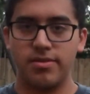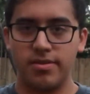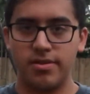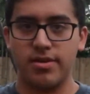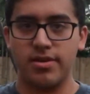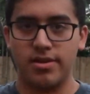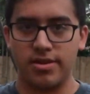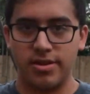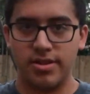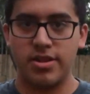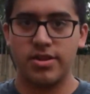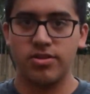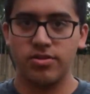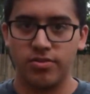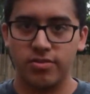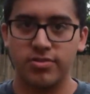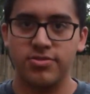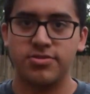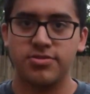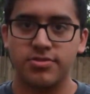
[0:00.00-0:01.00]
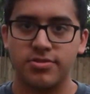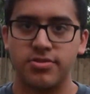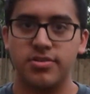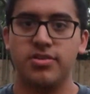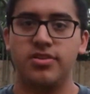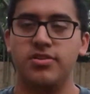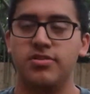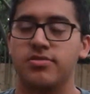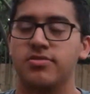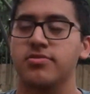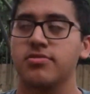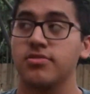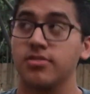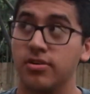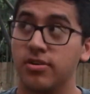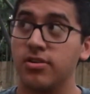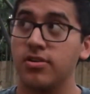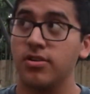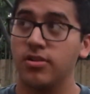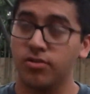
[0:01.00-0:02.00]
Yeah, that noise is
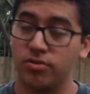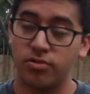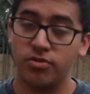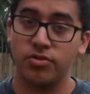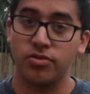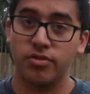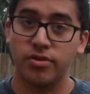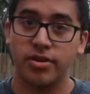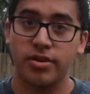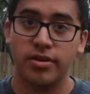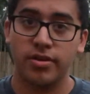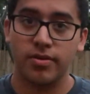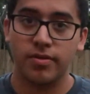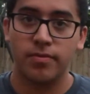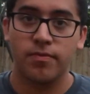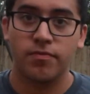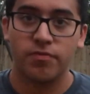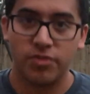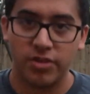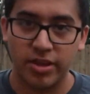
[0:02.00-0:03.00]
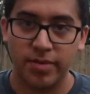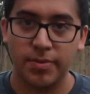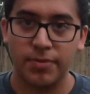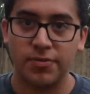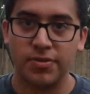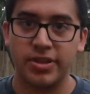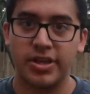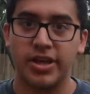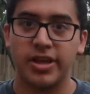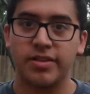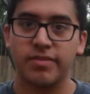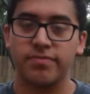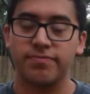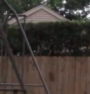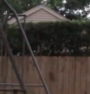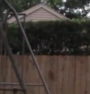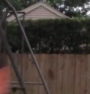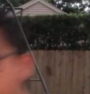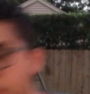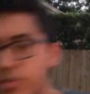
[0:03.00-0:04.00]
a little annoying. Forgive me for that.
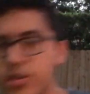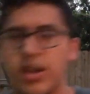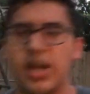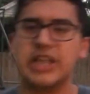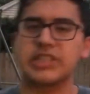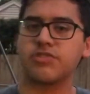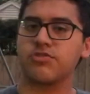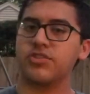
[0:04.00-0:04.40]
Sorry, as I